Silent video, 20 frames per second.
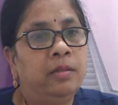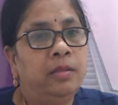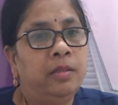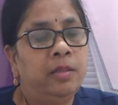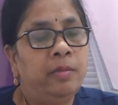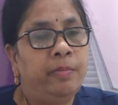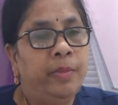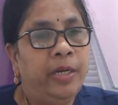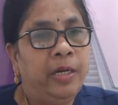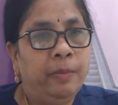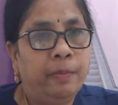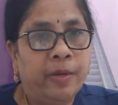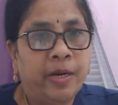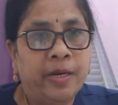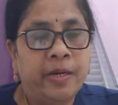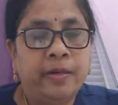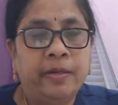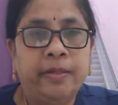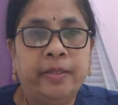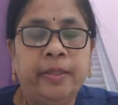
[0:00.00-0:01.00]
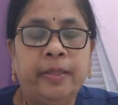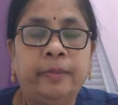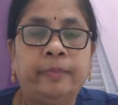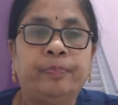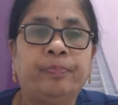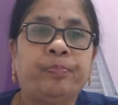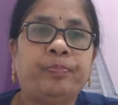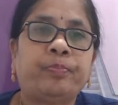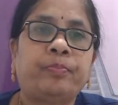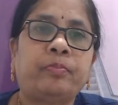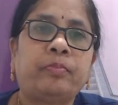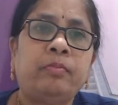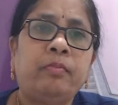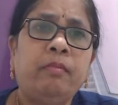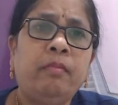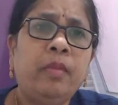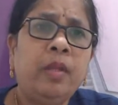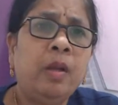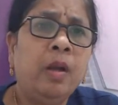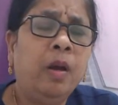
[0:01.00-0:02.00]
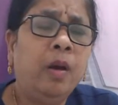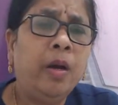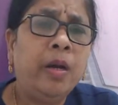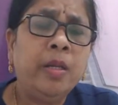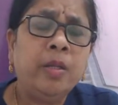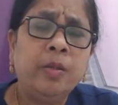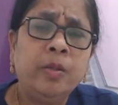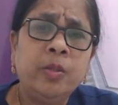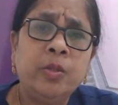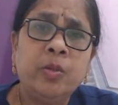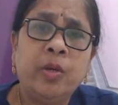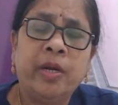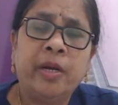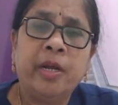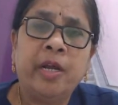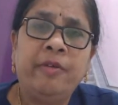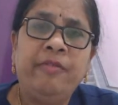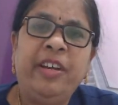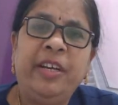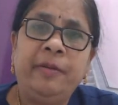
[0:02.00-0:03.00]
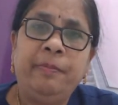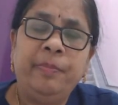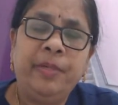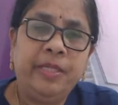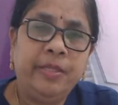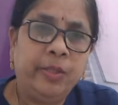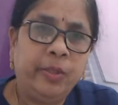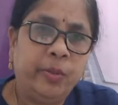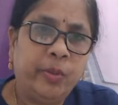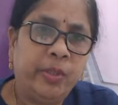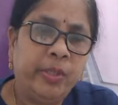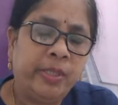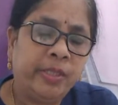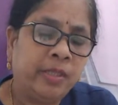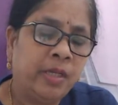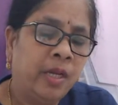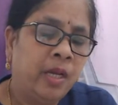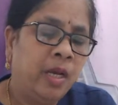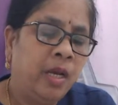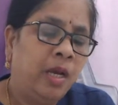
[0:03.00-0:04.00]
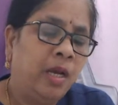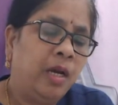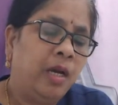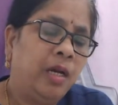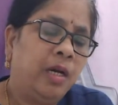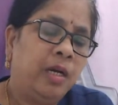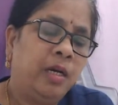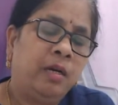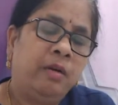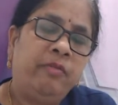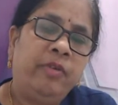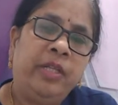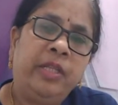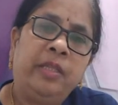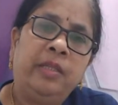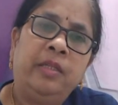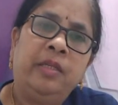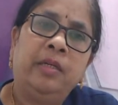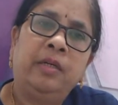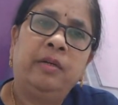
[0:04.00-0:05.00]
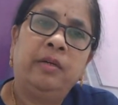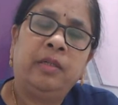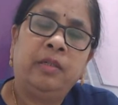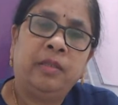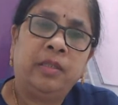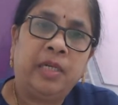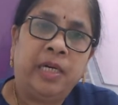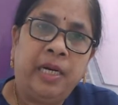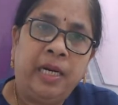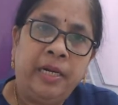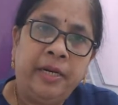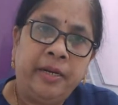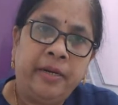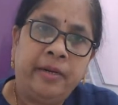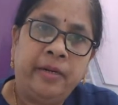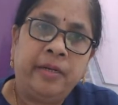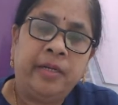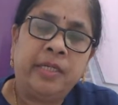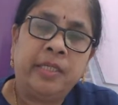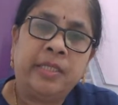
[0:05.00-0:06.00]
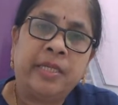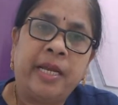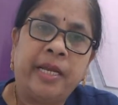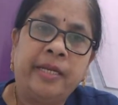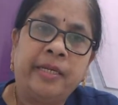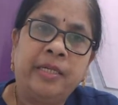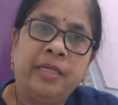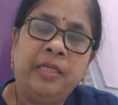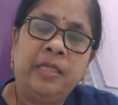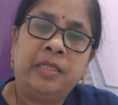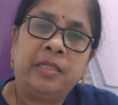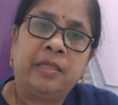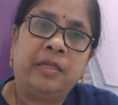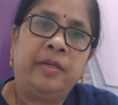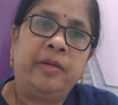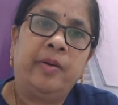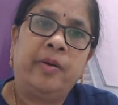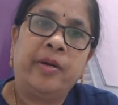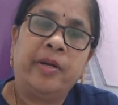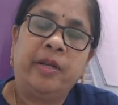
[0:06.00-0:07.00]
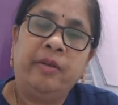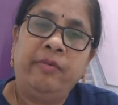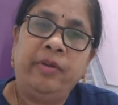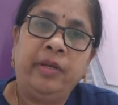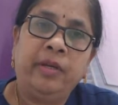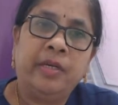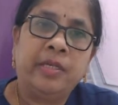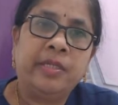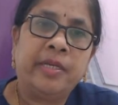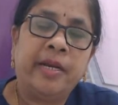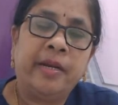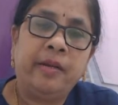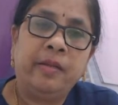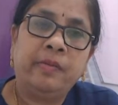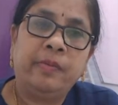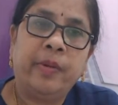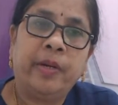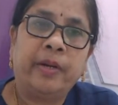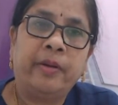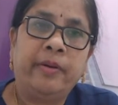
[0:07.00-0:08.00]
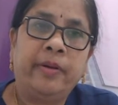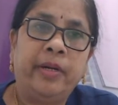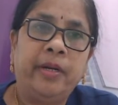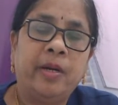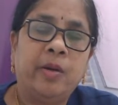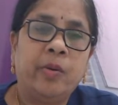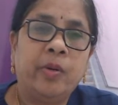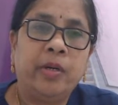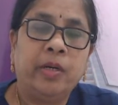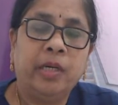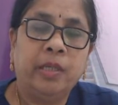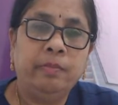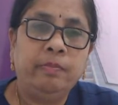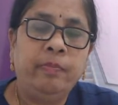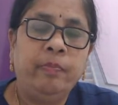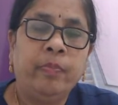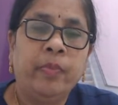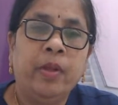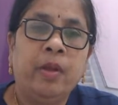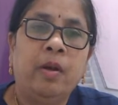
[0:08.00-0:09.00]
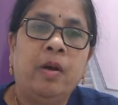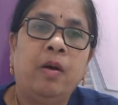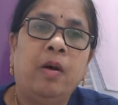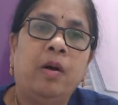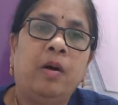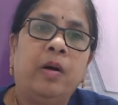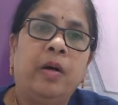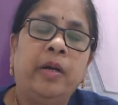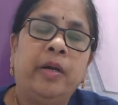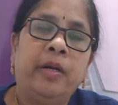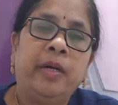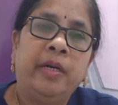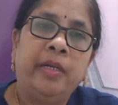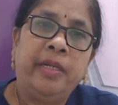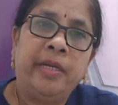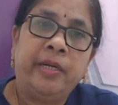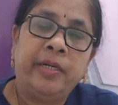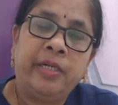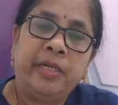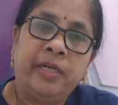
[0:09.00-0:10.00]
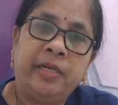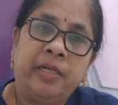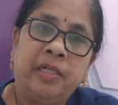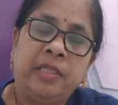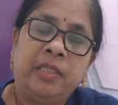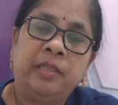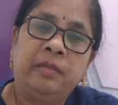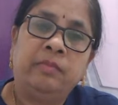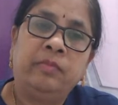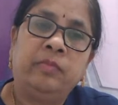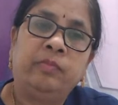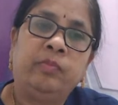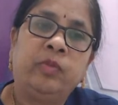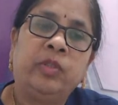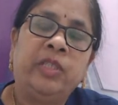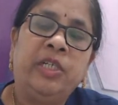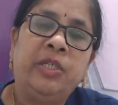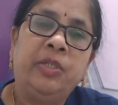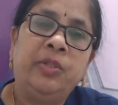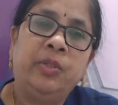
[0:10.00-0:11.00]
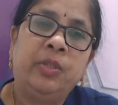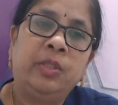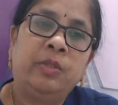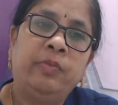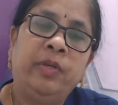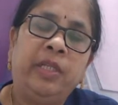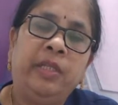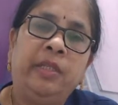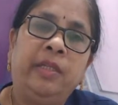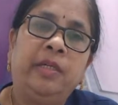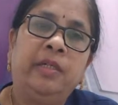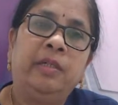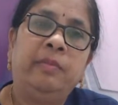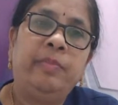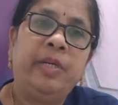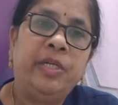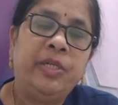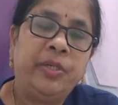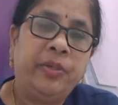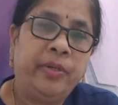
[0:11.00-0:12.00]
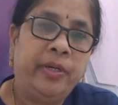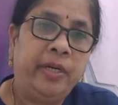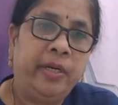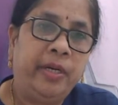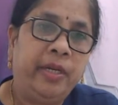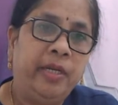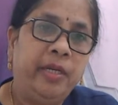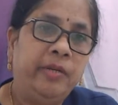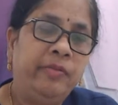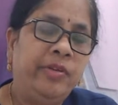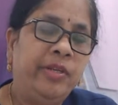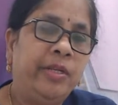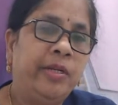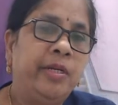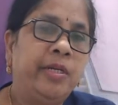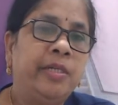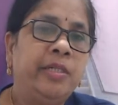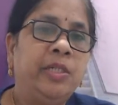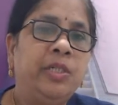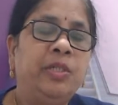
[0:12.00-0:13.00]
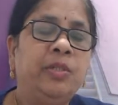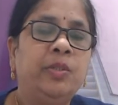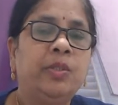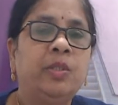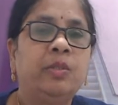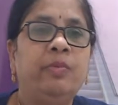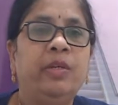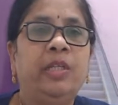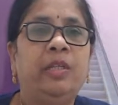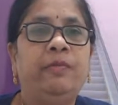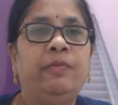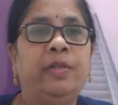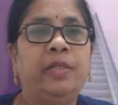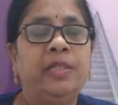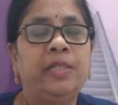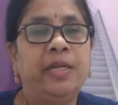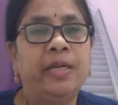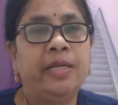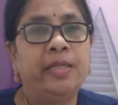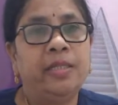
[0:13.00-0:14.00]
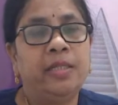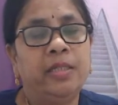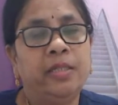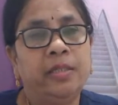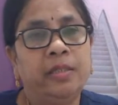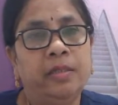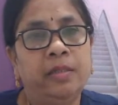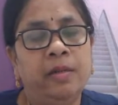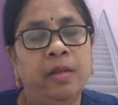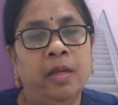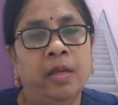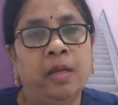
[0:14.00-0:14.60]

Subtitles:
the male partner, or those who are having PCOS with earlier cycles and not giving the satisfactory outcome, or there are issues with maturity, there are issues with fertilization.